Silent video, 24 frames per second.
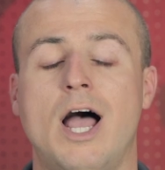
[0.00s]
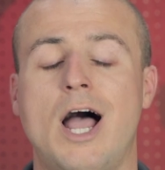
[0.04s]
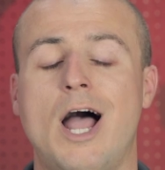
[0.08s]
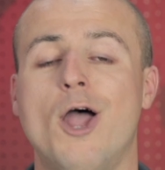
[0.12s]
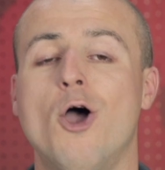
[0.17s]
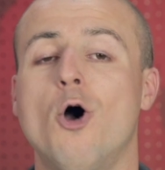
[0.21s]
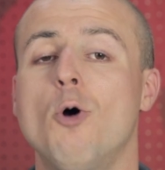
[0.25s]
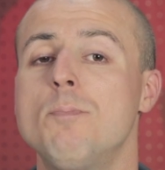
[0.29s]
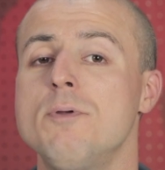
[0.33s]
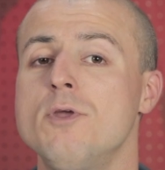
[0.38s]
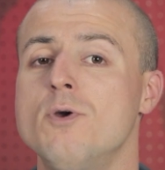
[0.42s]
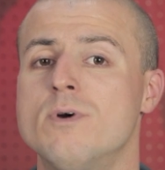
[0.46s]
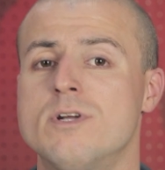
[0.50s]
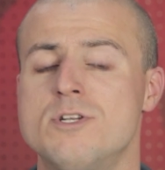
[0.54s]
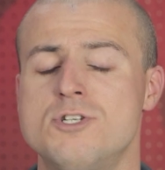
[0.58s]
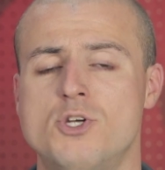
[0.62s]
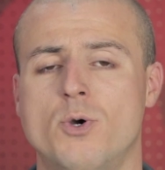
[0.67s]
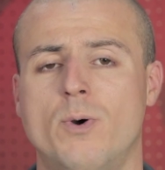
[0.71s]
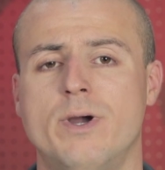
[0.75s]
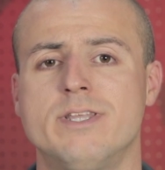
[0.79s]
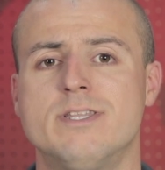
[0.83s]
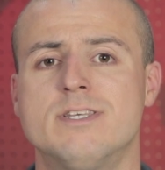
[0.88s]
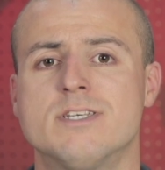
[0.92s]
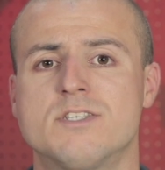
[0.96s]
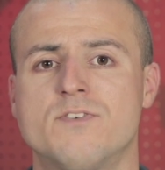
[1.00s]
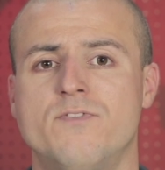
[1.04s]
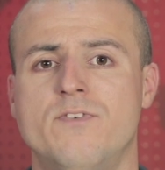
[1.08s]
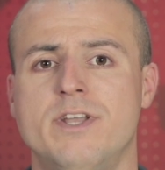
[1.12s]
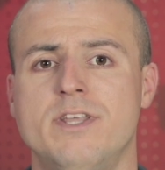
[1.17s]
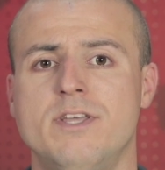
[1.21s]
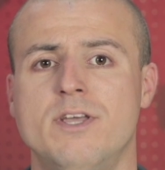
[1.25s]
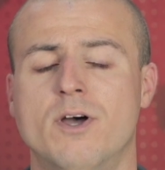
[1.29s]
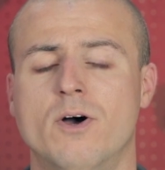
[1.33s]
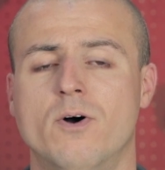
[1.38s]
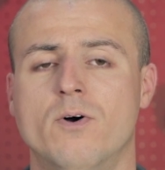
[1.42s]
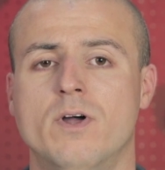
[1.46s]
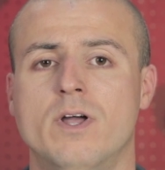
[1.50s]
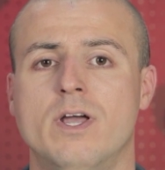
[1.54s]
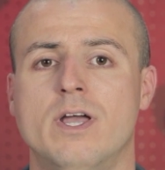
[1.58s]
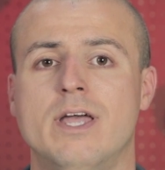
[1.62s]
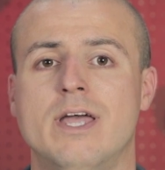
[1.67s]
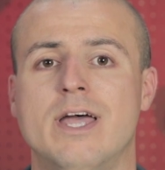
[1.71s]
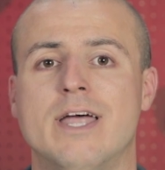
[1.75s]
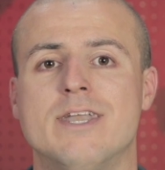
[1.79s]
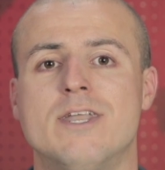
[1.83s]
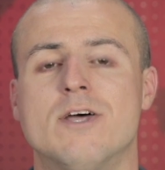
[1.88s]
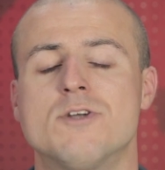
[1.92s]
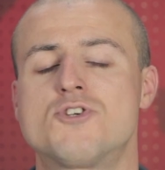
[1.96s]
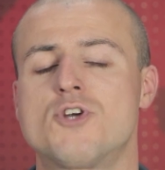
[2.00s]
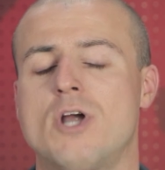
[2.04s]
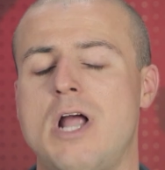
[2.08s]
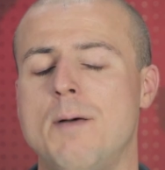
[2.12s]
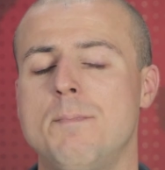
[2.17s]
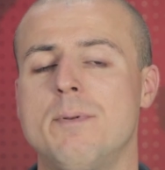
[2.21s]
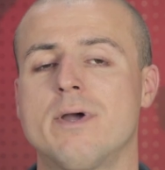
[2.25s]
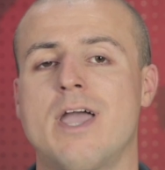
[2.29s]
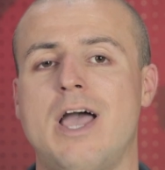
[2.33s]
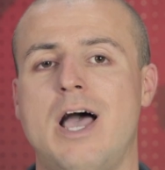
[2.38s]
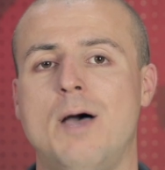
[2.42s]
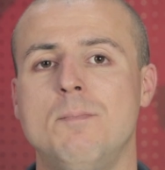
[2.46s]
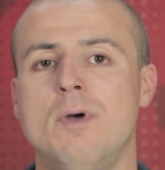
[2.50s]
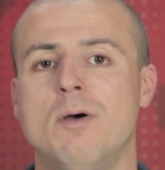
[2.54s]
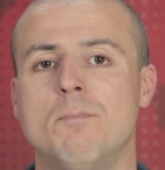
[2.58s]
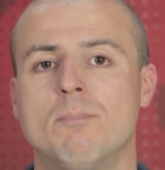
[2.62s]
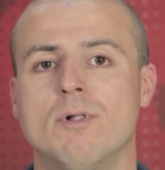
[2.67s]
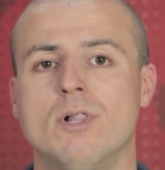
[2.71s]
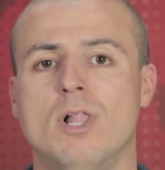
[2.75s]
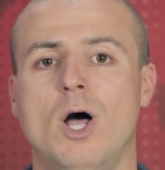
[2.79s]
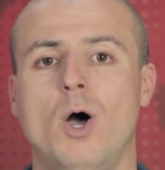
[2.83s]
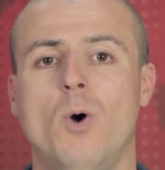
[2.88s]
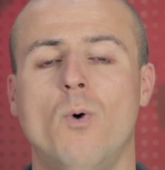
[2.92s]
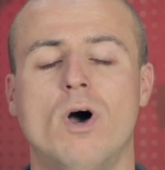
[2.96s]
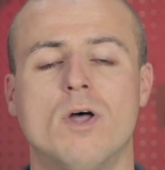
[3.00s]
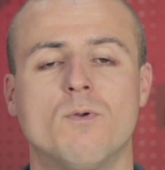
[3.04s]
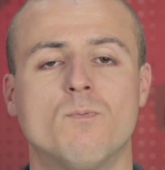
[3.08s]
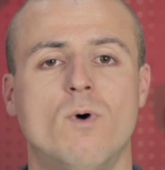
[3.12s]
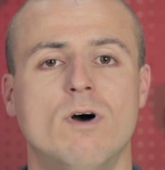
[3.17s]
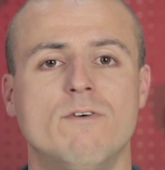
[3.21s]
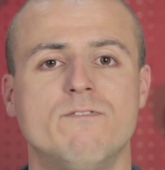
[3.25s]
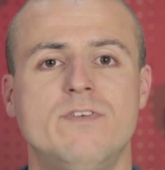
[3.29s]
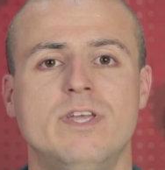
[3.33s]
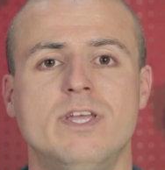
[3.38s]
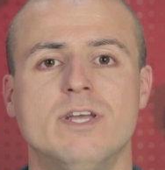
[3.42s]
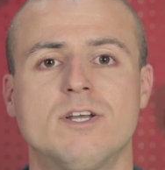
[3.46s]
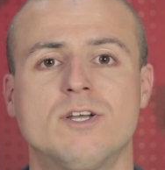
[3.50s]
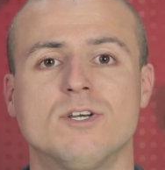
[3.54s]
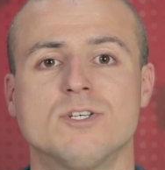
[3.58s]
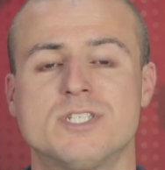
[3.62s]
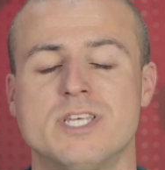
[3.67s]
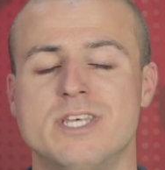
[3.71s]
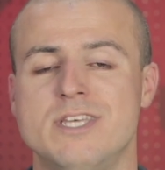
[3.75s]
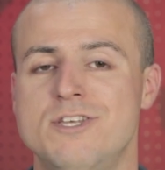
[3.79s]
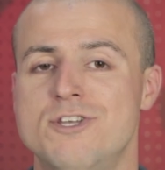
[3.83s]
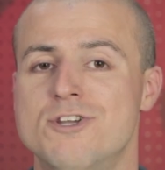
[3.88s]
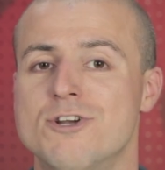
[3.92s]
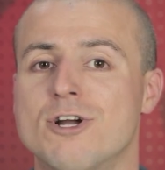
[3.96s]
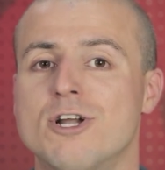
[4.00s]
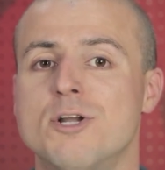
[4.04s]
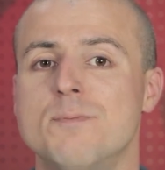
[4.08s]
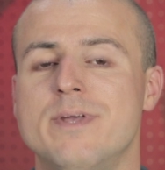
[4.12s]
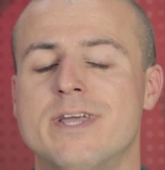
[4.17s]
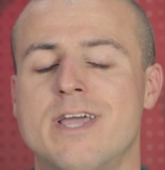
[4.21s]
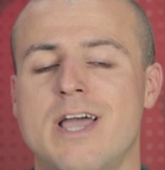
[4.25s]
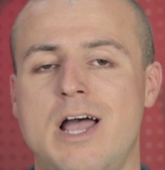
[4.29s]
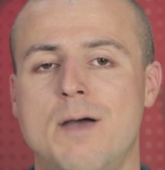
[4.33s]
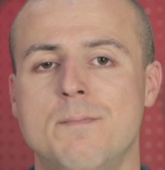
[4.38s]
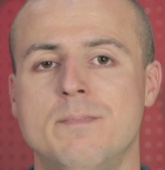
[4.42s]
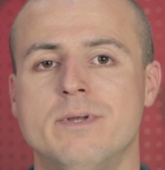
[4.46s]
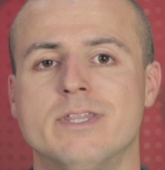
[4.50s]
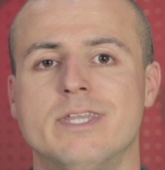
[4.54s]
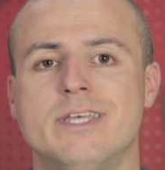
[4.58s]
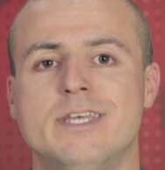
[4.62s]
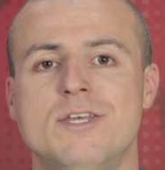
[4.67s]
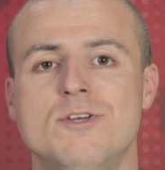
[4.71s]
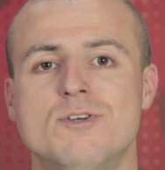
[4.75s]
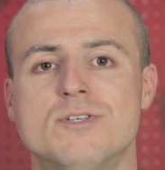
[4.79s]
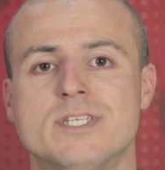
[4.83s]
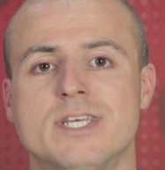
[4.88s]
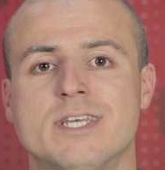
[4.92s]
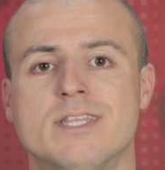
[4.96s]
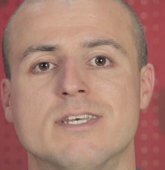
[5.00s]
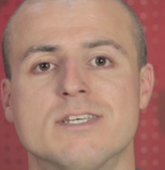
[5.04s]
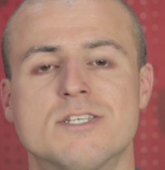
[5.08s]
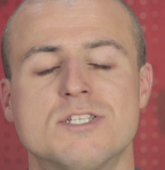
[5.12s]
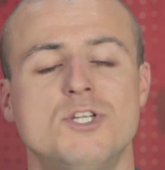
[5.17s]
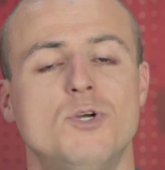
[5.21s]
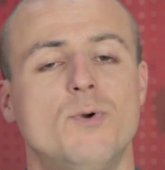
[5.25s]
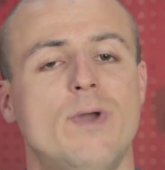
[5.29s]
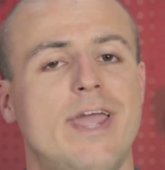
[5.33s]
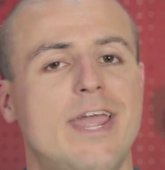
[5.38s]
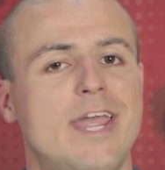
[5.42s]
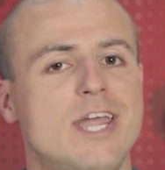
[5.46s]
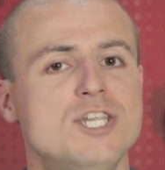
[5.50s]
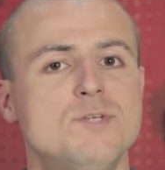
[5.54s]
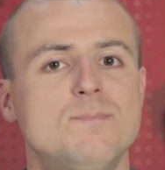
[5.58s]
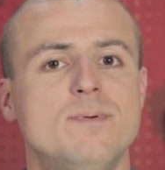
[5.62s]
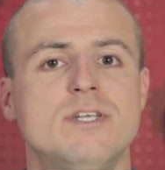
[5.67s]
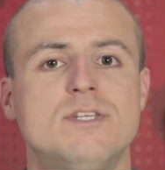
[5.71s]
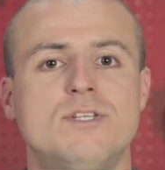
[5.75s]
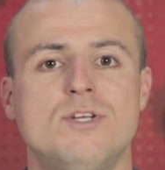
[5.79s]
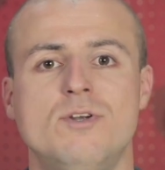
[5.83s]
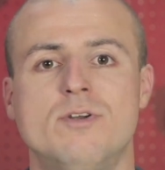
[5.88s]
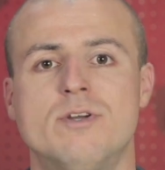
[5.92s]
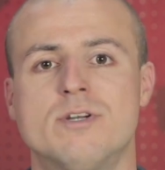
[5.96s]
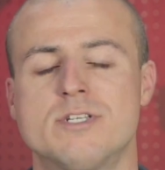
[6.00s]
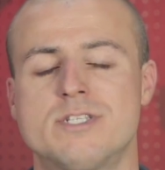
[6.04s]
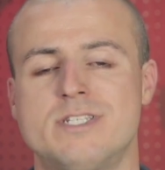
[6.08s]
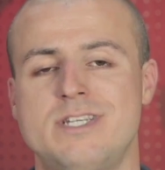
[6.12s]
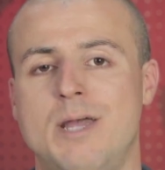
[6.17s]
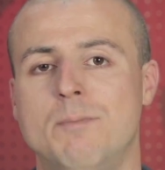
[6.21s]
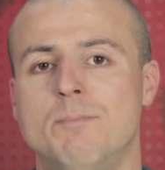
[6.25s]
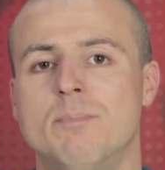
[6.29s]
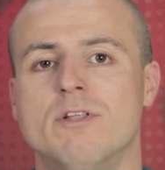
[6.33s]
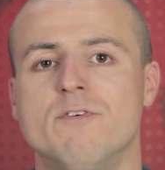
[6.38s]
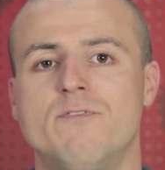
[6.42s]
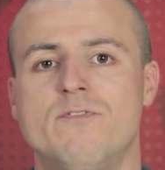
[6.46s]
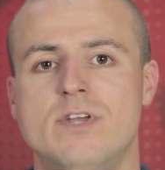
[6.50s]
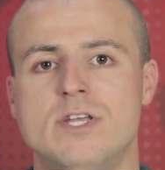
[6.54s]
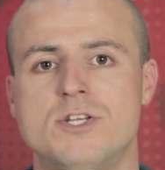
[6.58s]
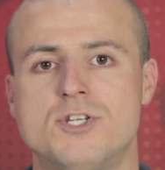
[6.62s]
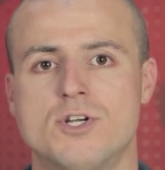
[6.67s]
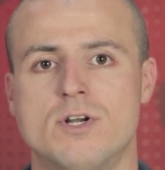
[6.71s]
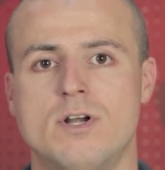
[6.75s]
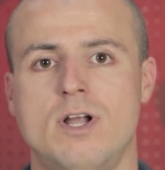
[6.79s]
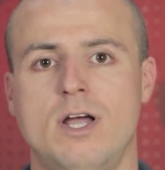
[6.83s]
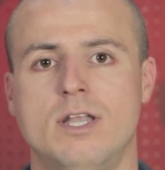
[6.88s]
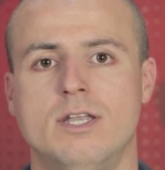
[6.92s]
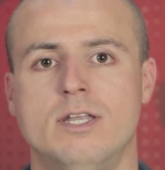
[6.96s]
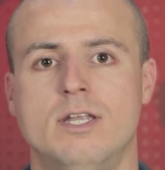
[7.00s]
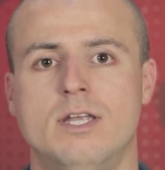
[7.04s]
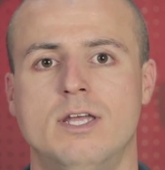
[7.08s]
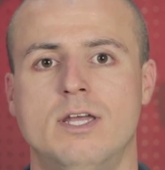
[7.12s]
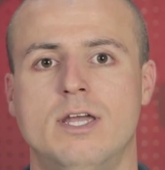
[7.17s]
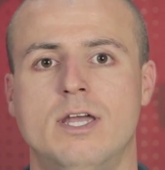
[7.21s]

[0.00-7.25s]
I hope you enjoyed this video. Now drop a comment below on what vehicles that you're gonna be commonly using this new H P Tuners template feature on.